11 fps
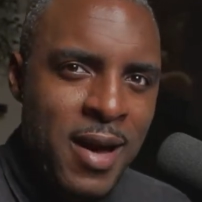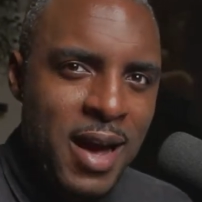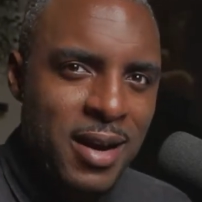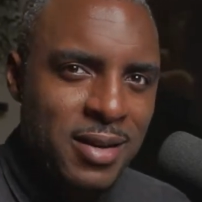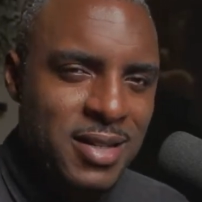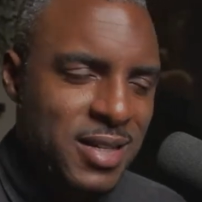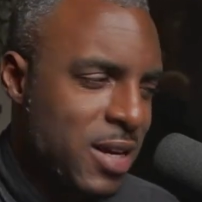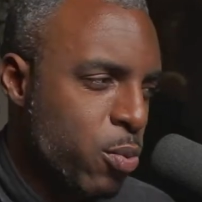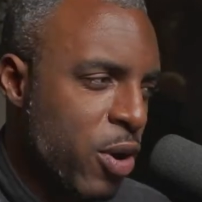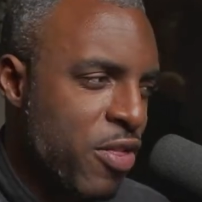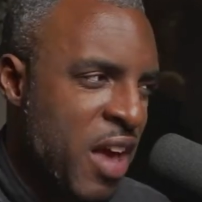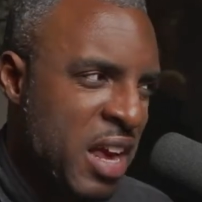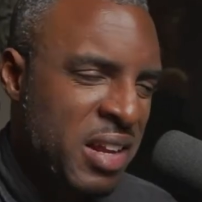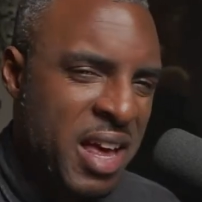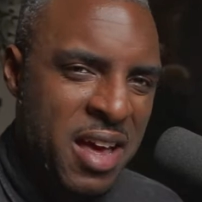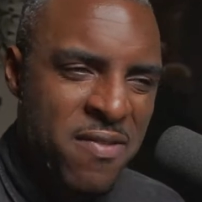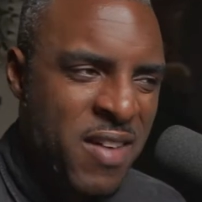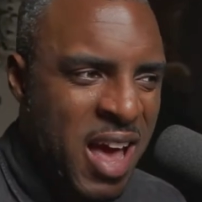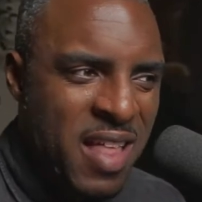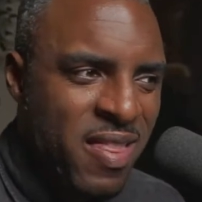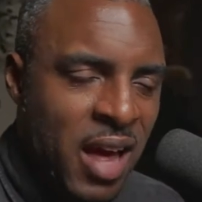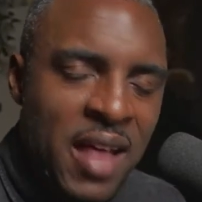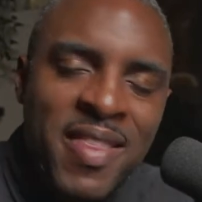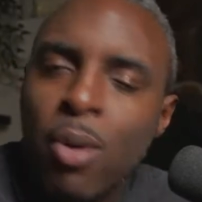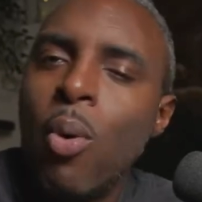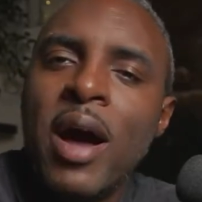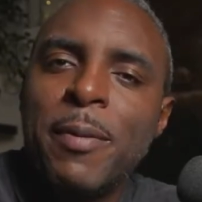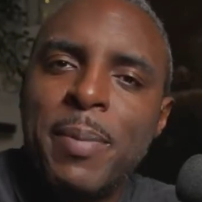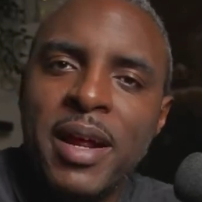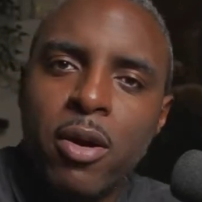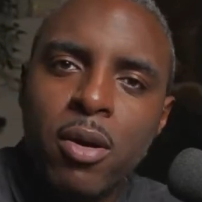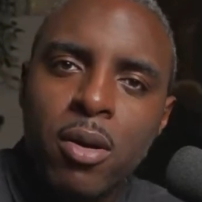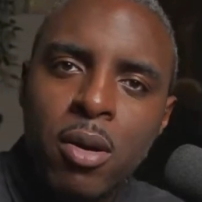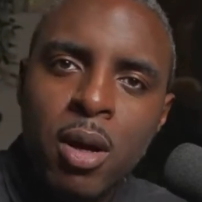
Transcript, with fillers: And then see where they live. And then what, Peter?